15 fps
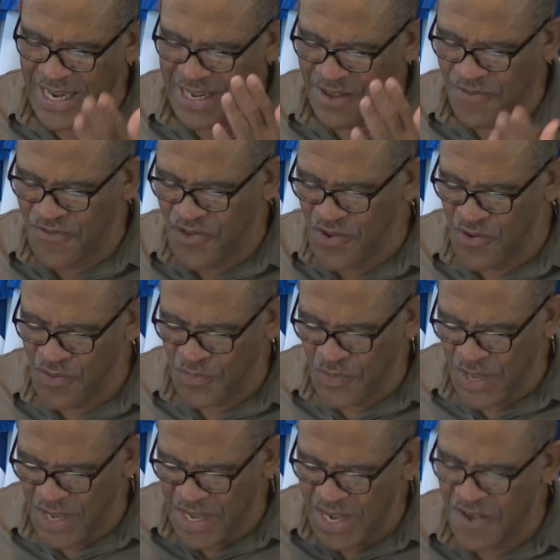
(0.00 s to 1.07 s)
if you
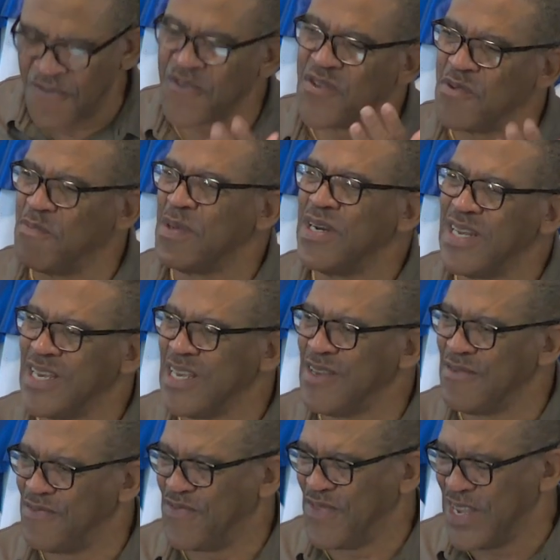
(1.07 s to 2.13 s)

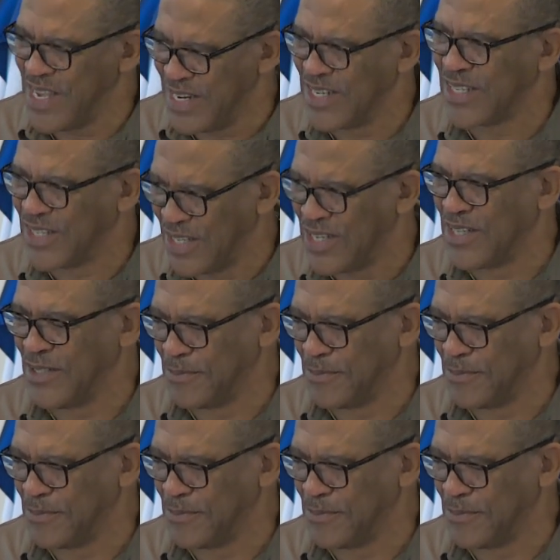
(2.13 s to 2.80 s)
believe in the Son,